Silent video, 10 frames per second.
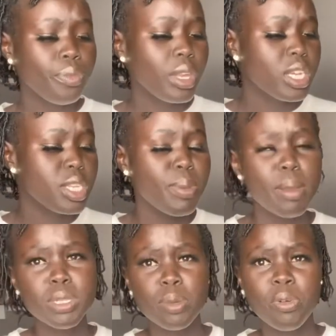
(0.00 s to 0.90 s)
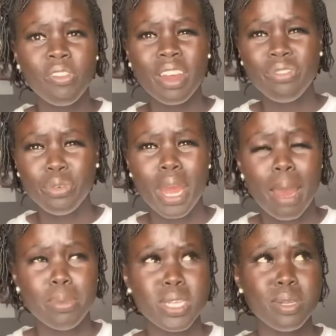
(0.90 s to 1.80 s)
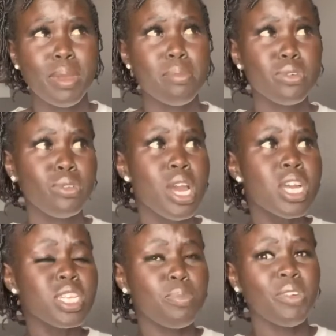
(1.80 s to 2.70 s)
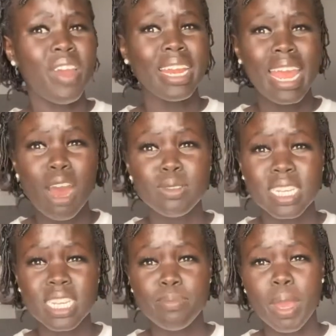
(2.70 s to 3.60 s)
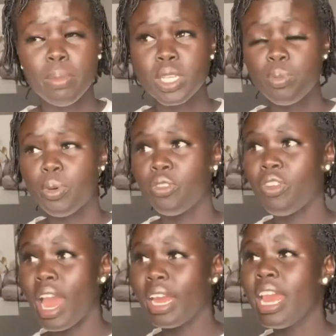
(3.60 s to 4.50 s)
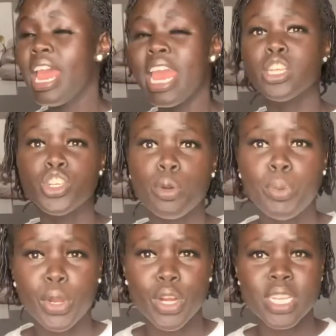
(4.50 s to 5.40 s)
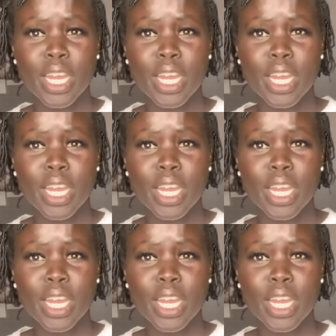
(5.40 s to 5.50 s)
to be able to provide food hampers, to be able to provide counseling, to be able to provide interpreters.